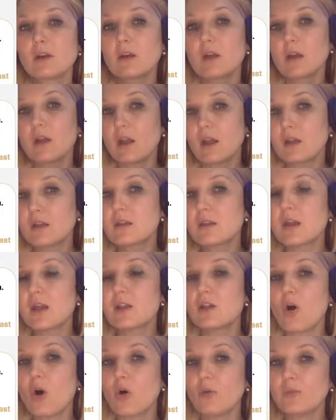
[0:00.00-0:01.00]
it's
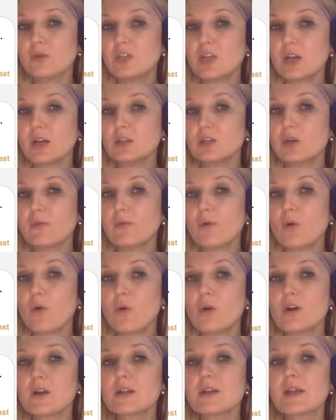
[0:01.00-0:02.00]
an object, of
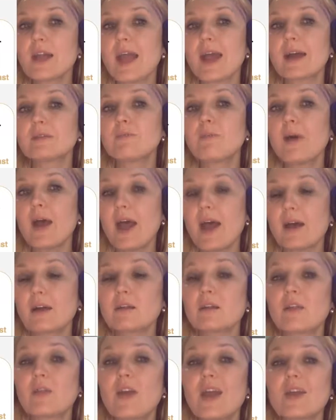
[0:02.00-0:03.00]
course, and
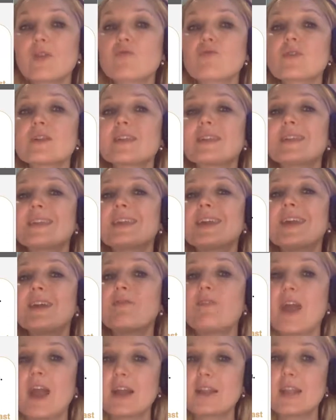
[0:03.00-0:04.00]
pets, they
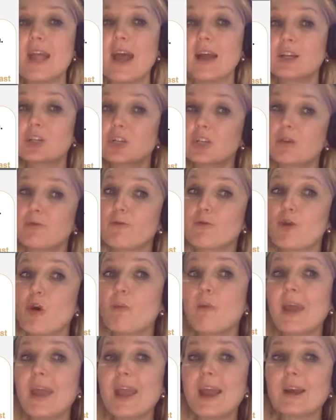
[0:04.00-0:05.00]
receive an action
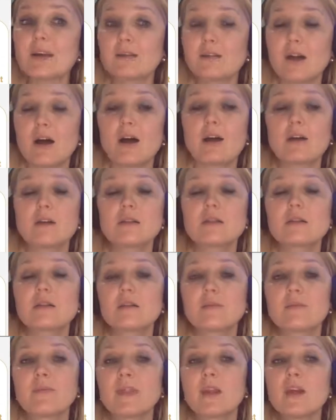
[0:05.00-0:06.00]
from airlines,
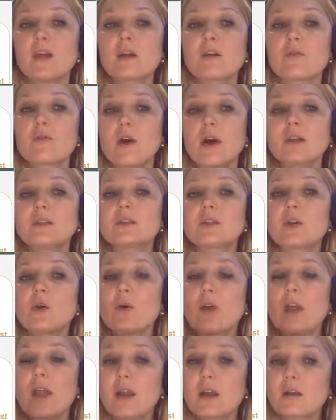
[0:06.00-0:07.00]
right? So
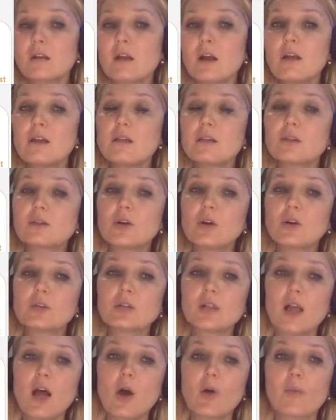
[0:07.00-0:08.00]
airlines don't
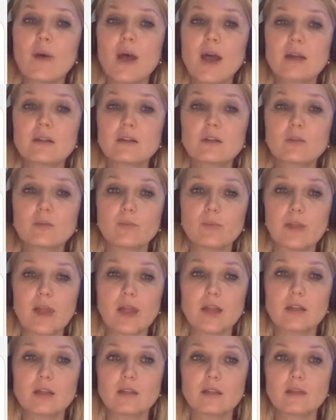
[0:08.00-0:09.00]
allow pets on
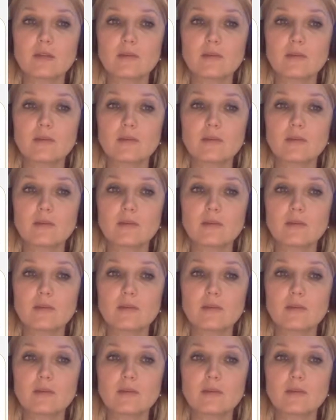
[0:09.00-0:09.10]
planes.